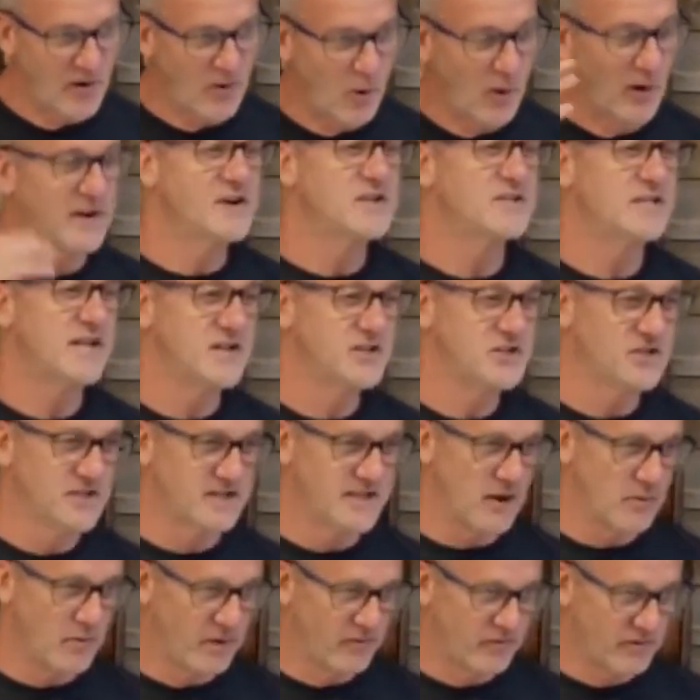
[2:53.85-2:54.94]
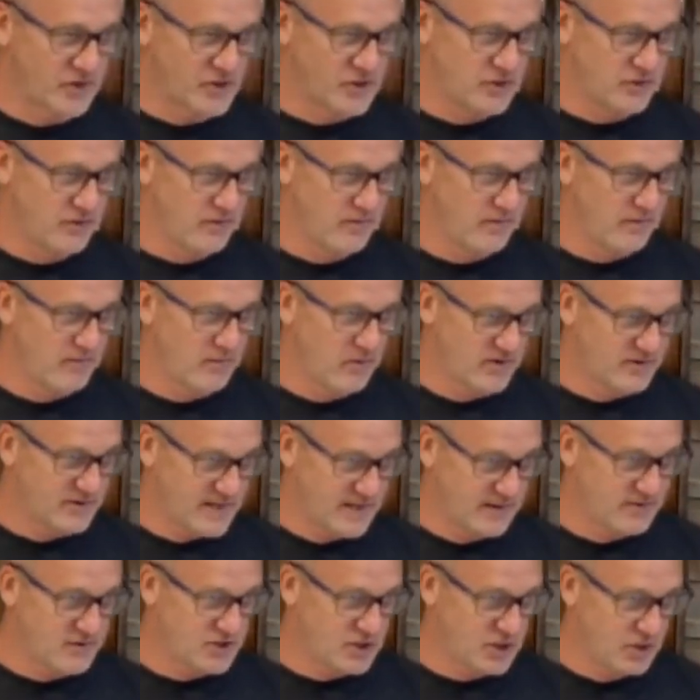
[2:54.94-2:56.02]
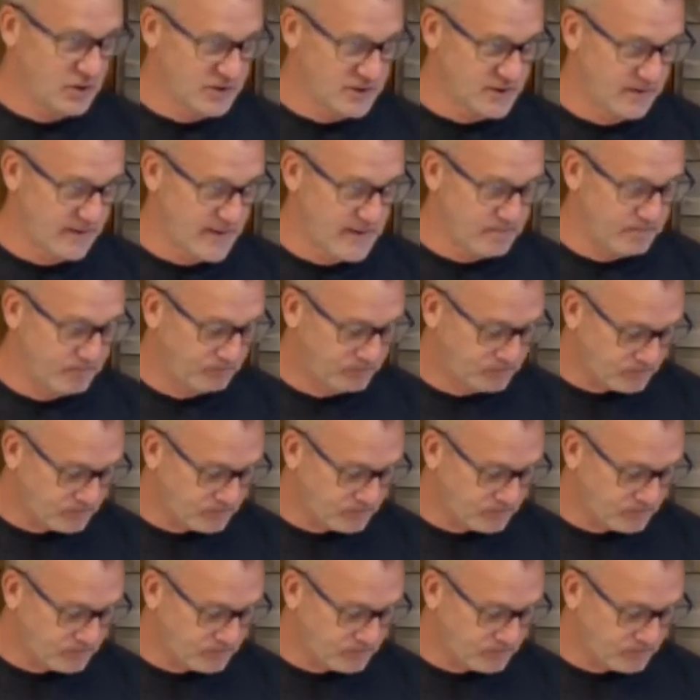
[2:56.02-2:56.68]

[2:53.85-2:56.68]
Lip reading: organizations that we've received shoes from.